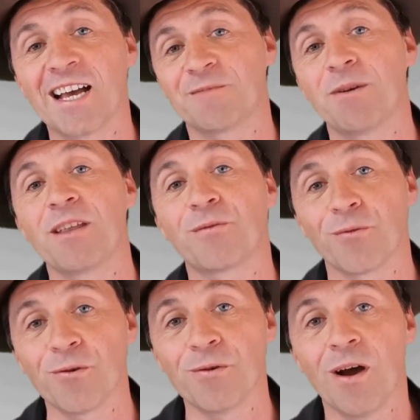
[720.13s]
has been
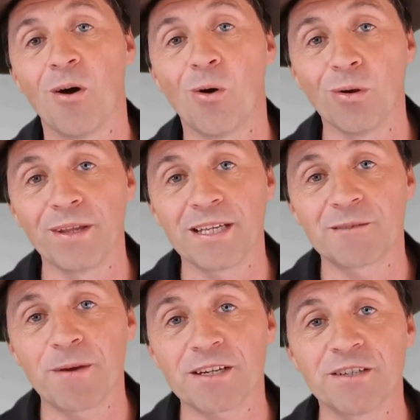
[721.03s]
through all the
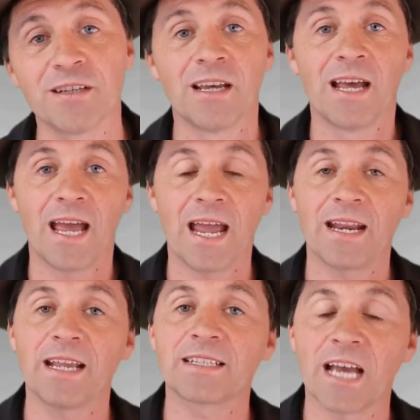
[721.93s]
inspection
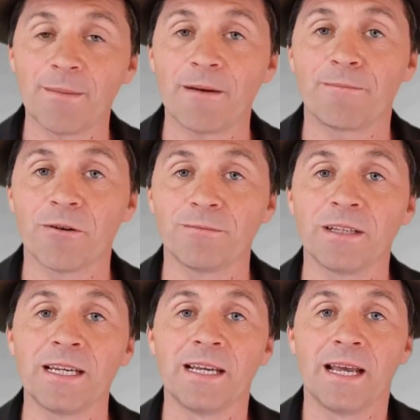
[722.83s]
and is come up
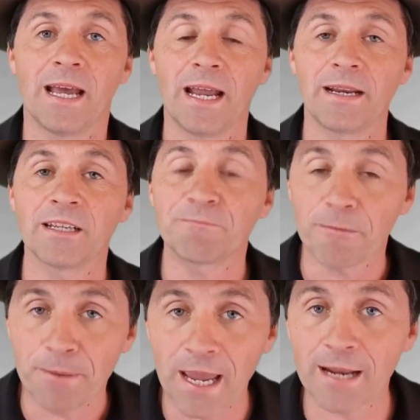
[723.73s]
properly and is
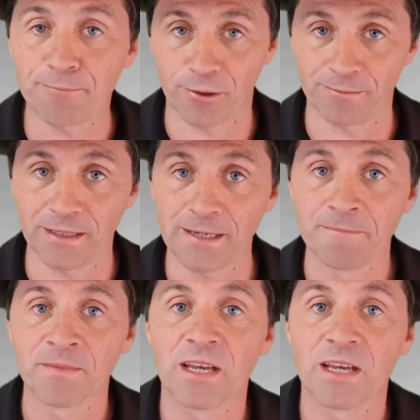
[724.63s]
prepared properly,